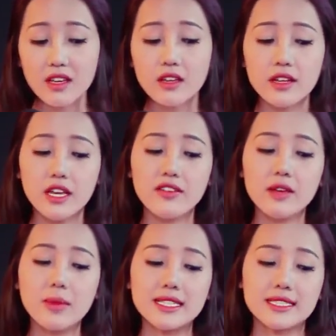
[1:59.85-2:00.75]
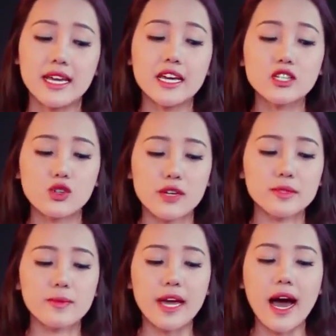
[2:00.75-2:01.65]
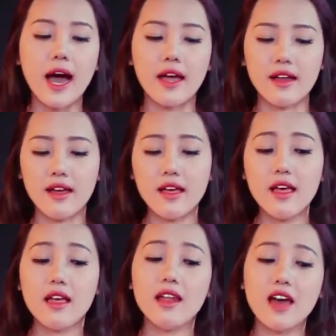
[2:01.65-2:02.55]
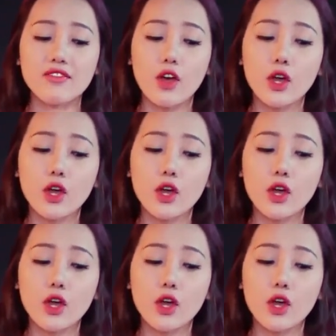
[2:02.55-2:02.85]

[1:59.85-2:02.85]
Leaving my singing dreams behind left a